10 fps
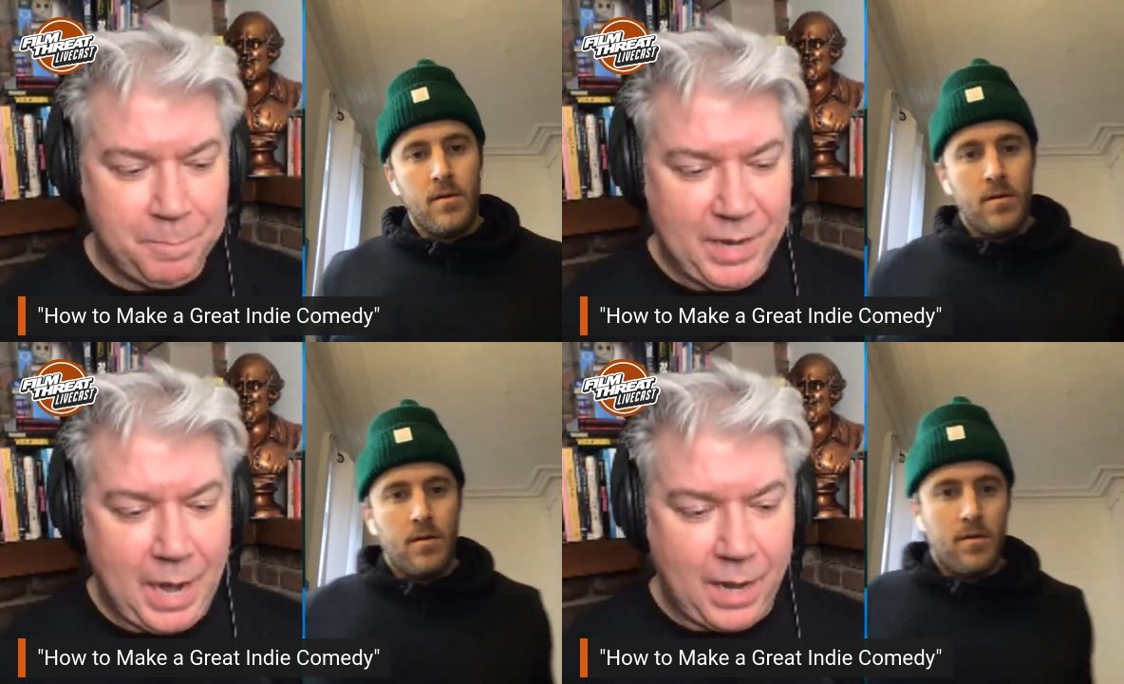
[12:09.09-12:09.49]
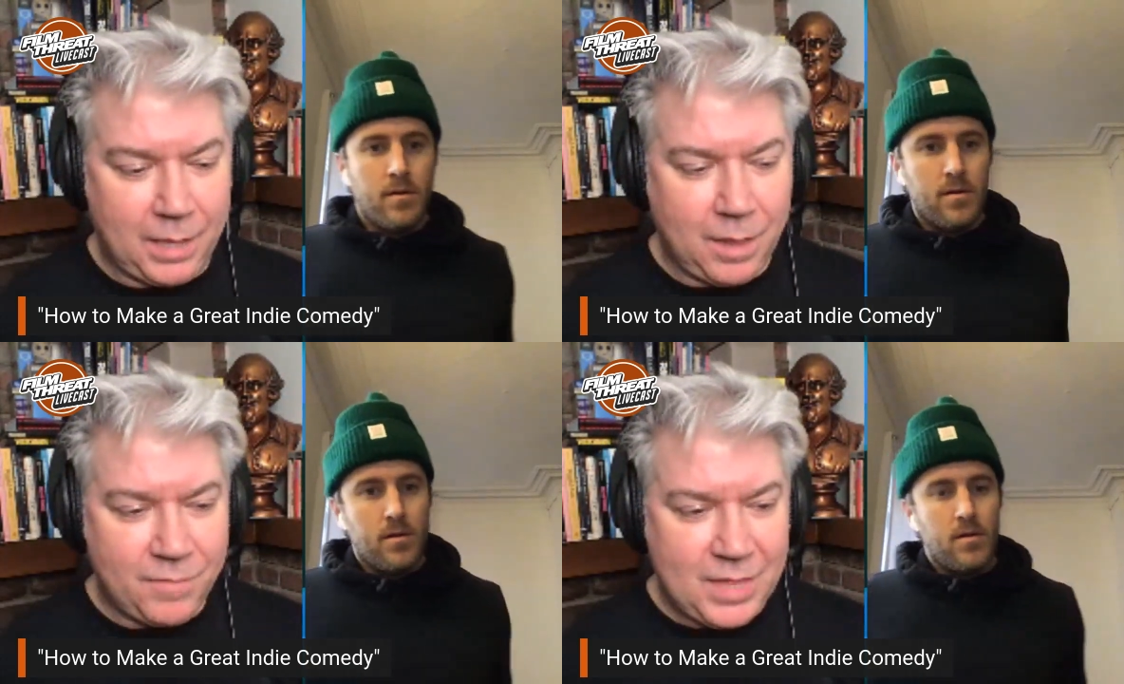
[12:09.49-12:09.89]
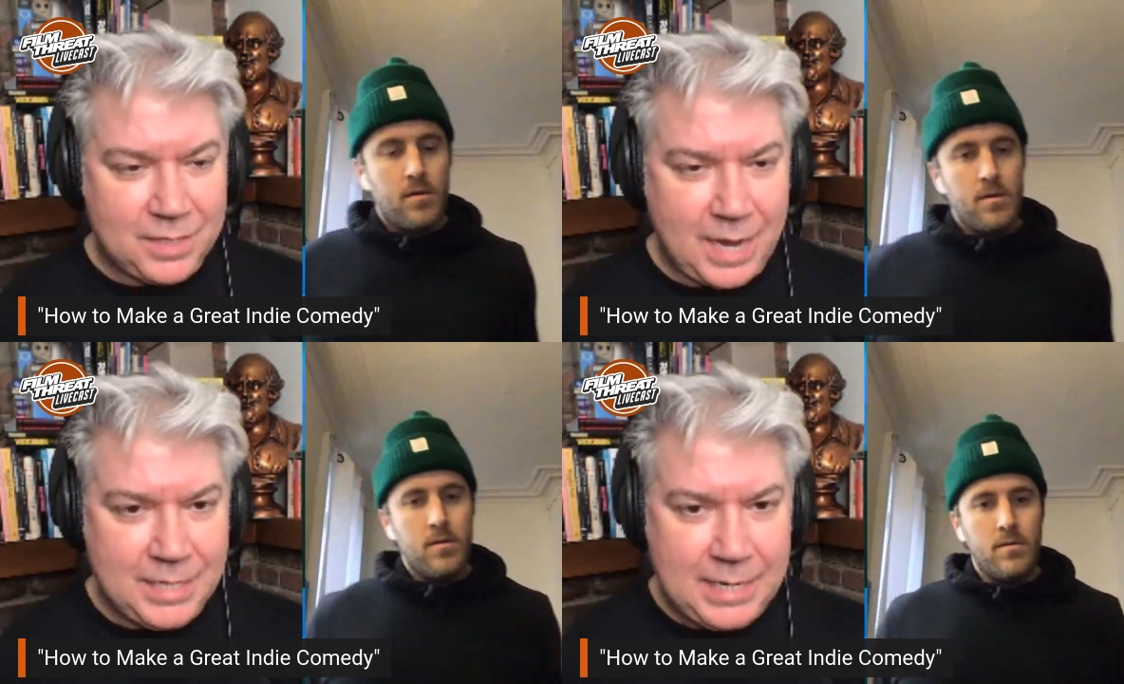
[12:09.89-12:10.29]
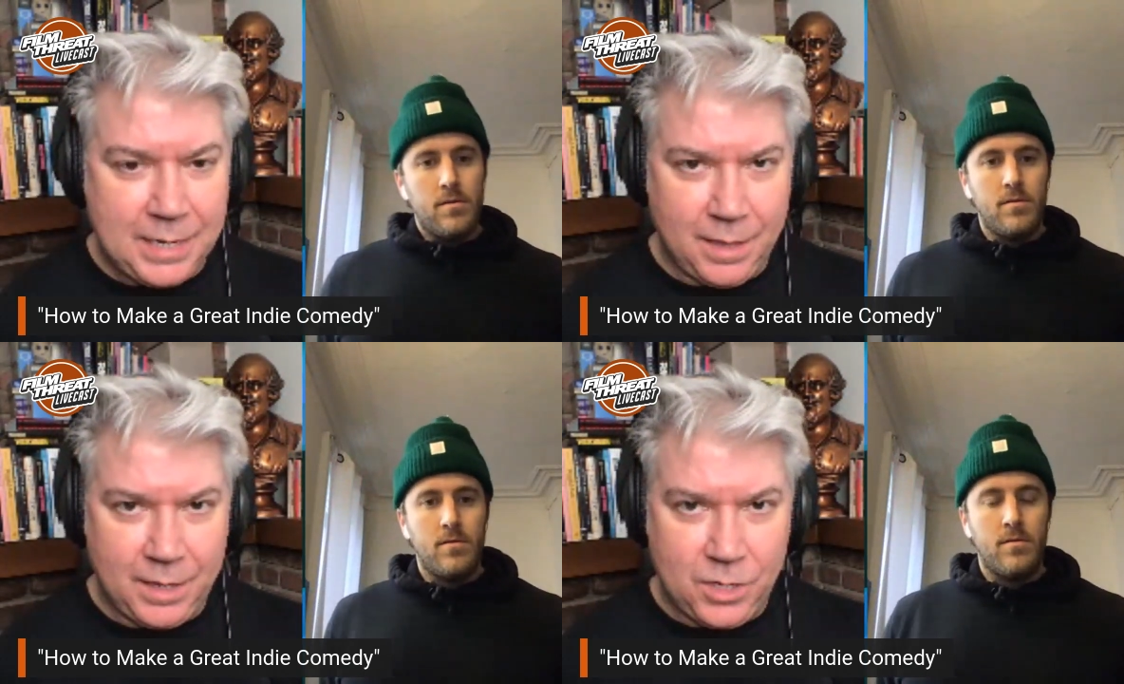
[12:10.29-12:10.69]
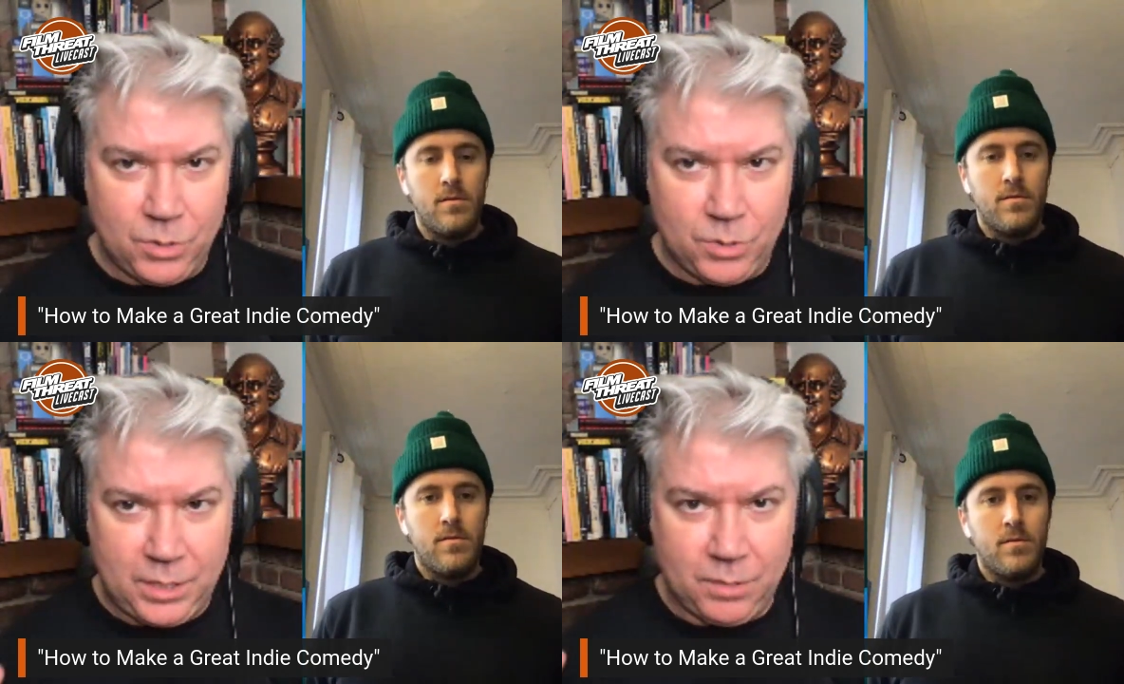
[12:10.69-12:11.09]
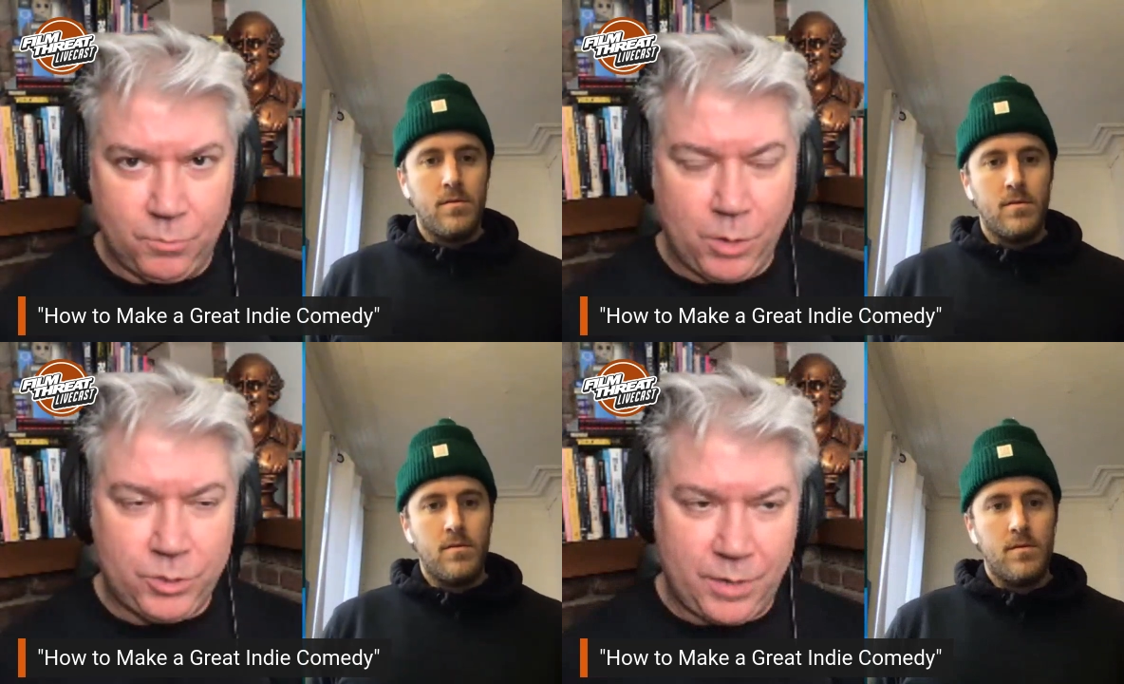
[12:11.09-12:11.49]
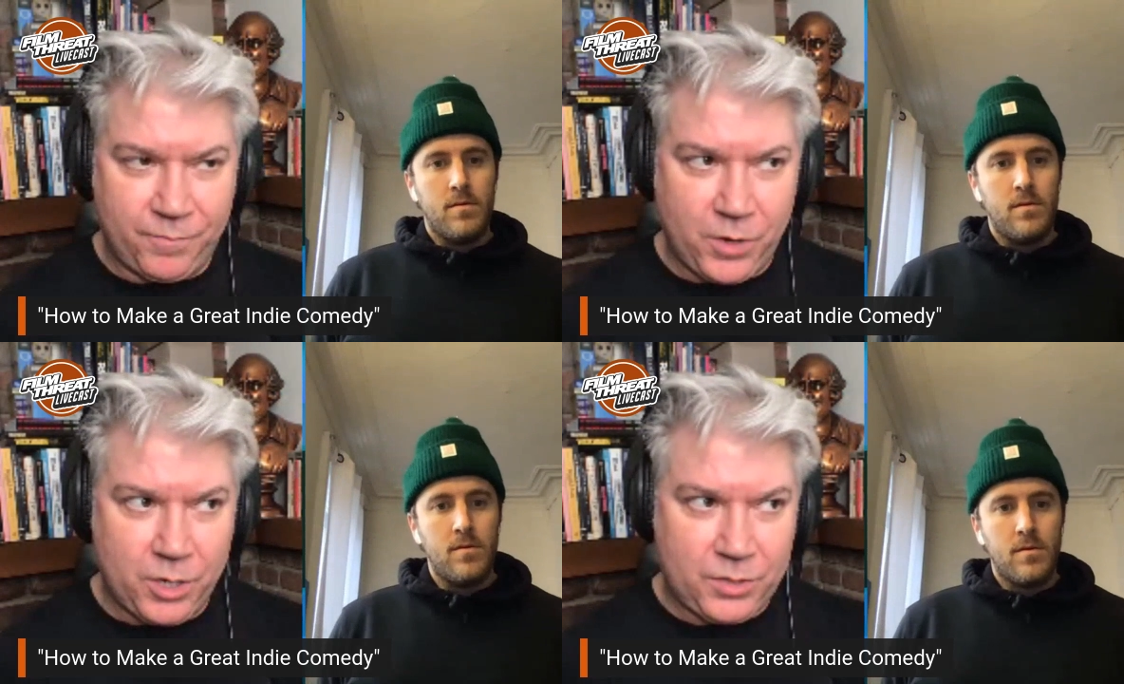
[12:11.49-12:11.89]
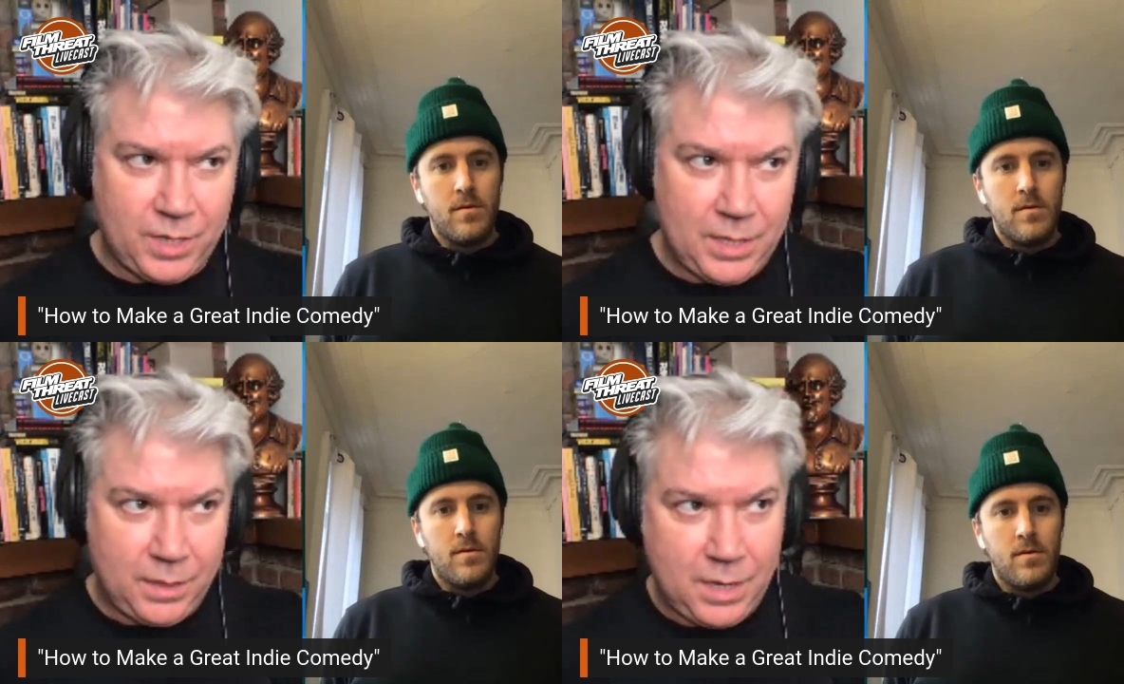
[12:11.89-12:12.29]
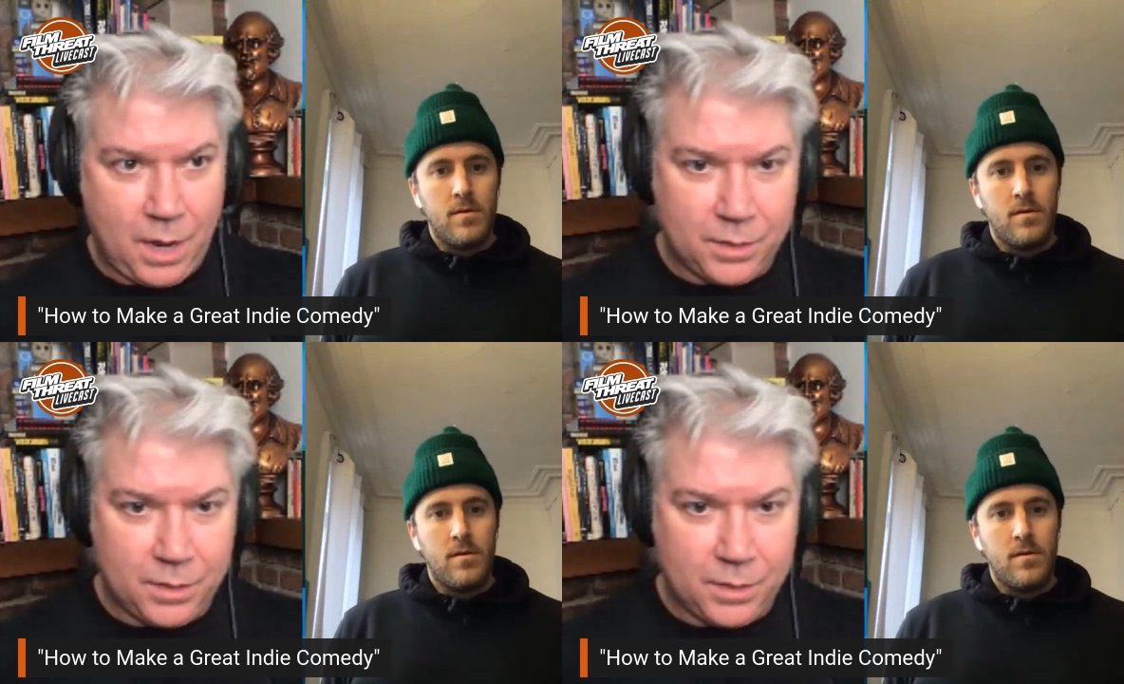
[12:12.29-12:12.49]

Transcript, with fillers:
Speaker 1: but I love this idea that you did the road trip first, and then the